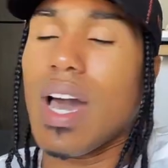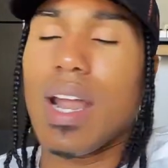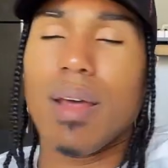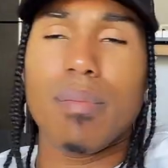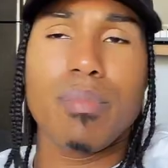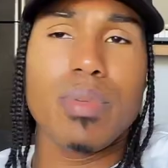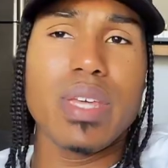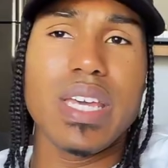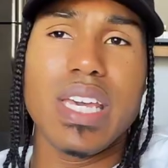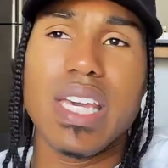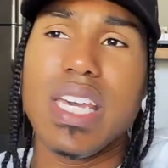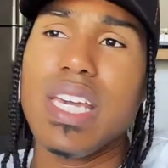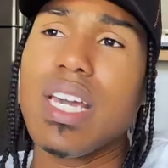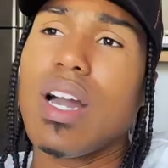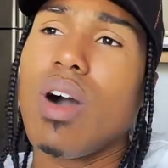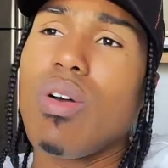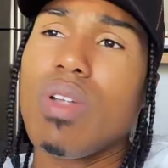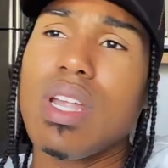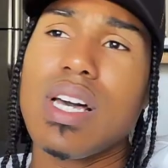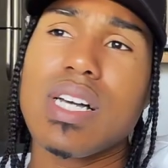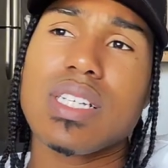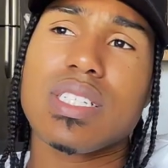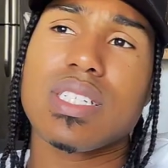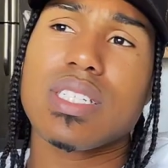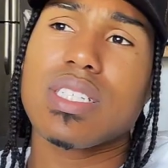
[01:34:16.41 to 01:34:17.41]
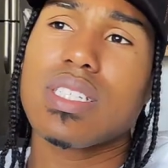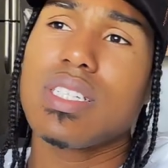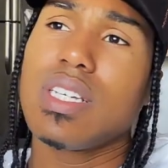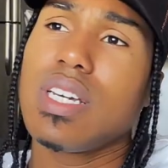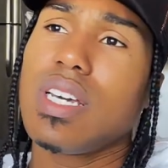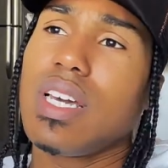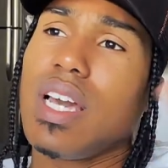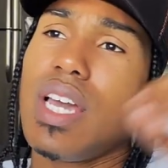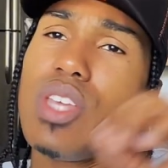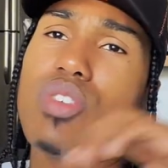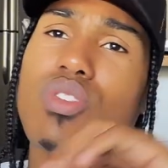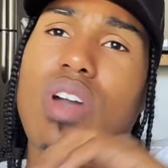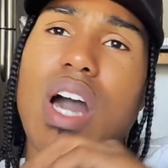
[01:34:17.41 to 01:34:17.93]
Like that, you gotta be
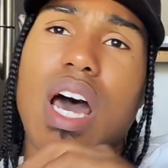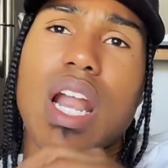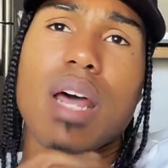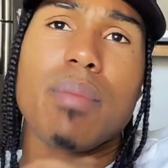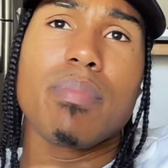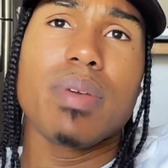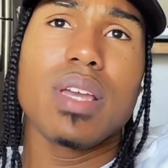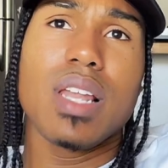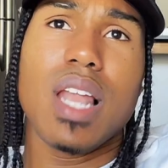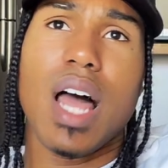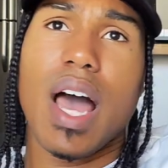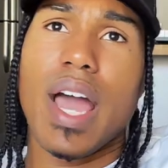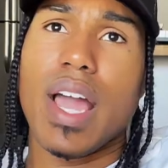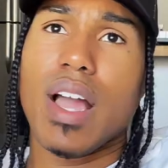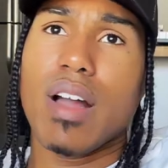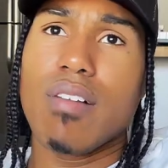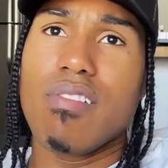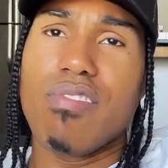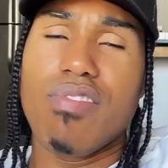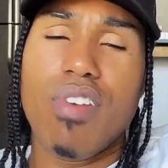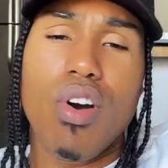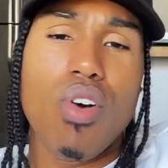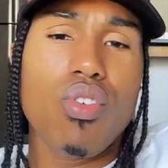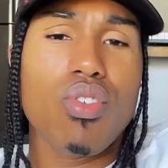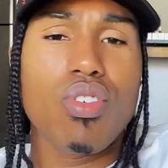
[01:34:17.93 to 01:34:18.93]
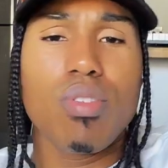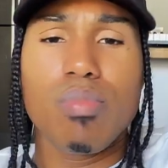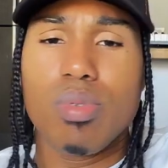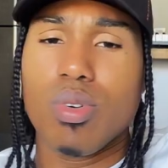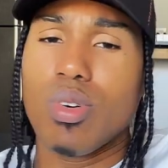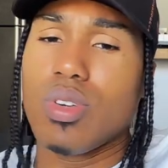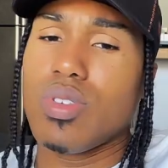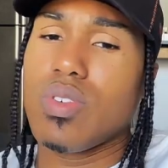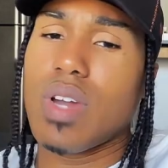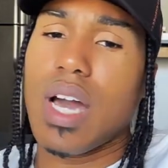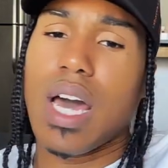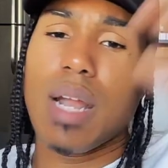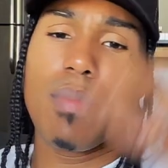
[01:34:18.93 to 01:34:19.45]
egoless, and you gotta be
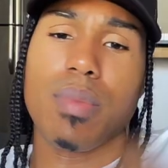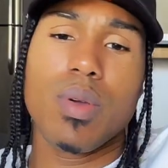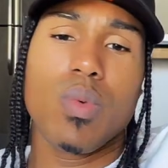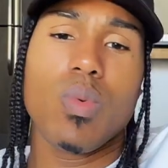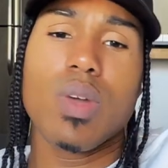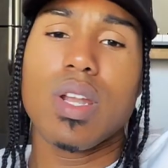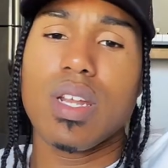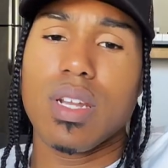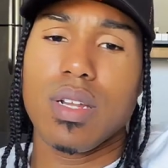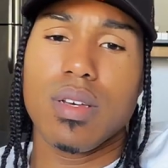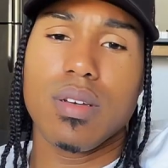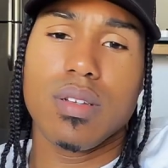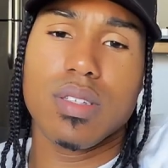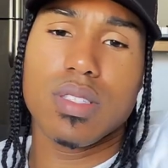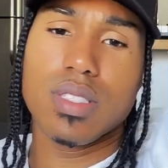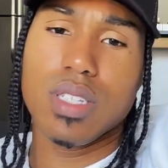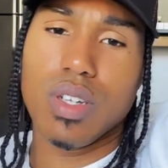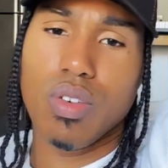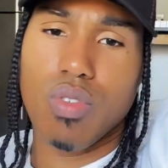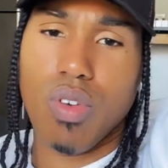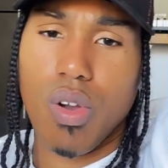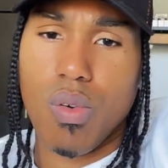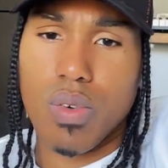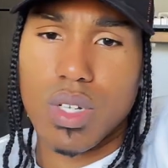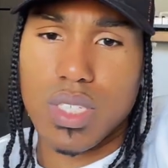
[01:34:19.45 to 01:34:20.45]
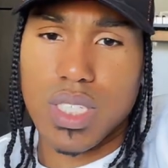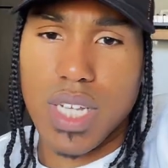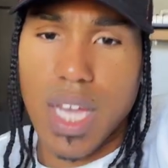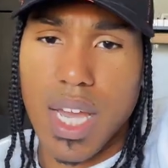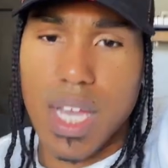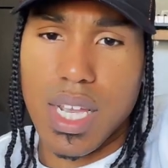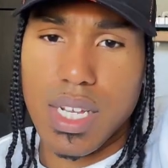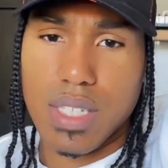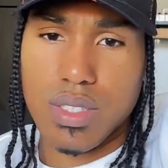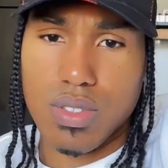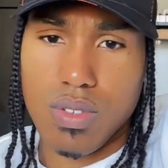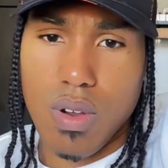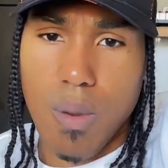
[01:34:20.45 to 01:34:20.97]
like vulnerable, and you gotta be willing
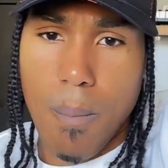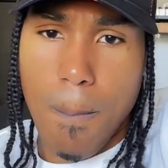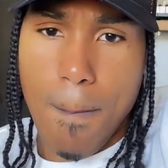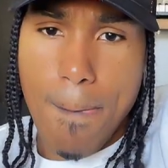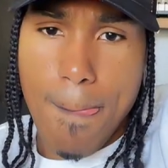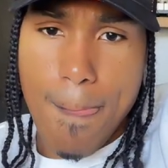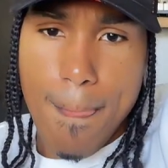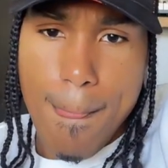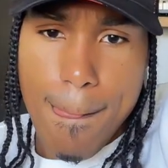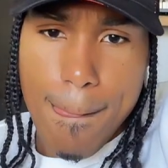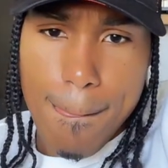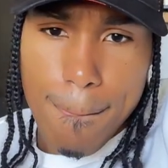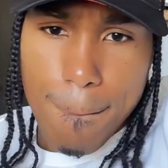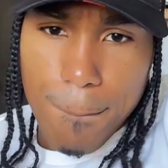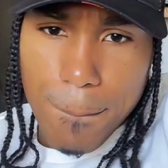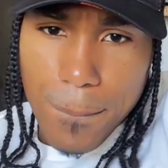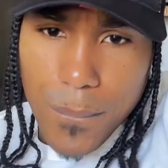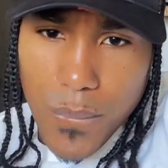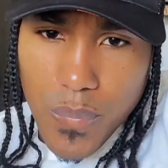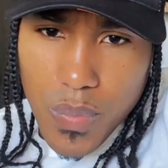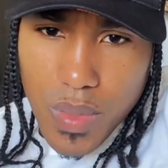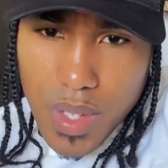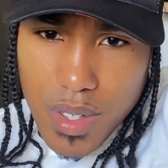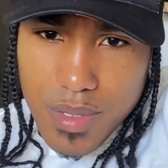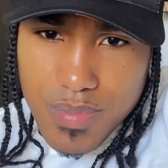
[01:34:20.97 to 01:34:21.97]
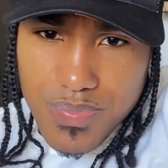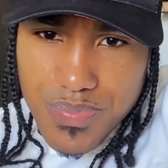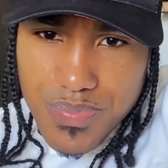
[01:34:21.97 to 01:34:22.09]
to grow and change, you know?